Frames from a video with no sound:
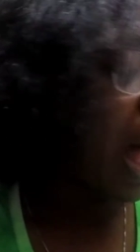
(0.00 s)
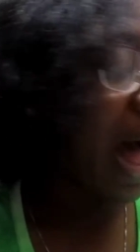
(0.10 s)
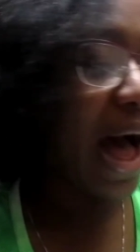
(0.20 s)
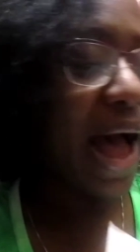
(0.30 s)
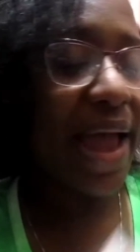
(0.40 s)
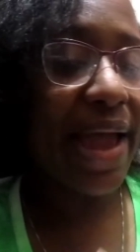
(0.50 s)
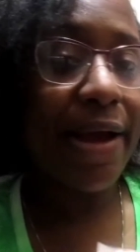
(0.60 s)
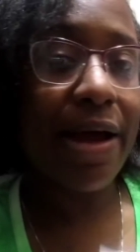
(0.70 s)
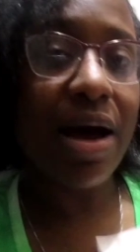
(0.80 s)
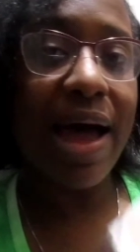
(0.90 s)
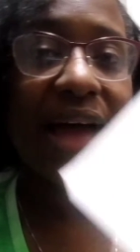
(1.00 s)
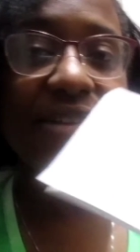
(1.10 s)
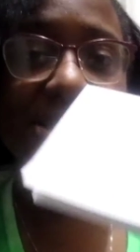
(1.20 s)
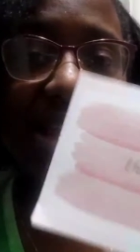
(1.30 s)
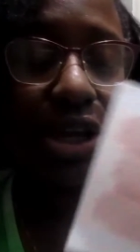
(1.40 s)
I have
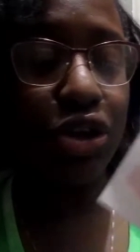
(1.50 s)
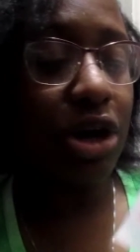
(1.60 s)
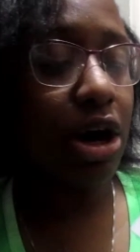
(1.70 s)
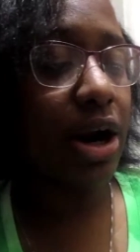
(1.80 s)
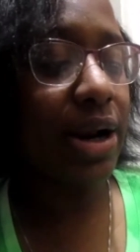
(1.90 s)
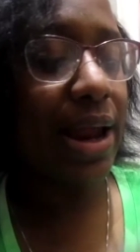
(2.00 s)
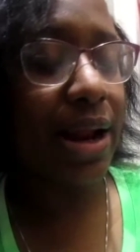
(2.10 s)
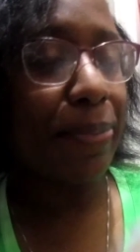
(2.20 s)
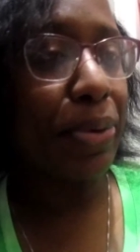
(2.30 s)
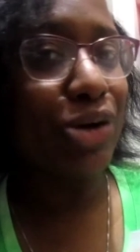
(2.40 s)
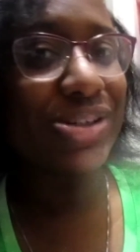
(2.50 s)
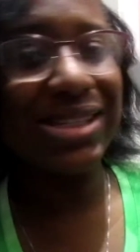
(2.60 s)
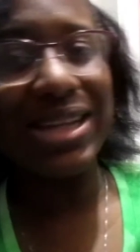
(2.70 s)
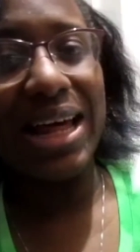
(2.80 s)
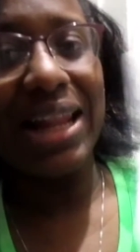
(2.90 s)
this thank you card and I
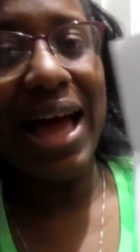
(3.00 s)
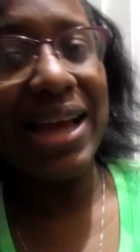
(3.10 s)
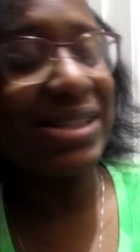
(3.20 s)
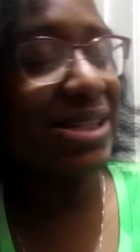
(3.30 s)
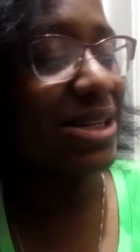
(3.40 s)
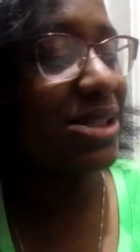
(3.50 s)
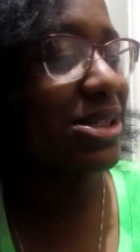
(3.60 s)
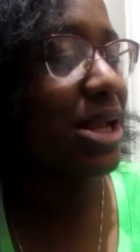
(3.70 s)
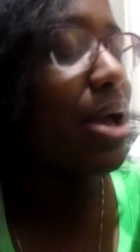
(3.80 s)
personalize it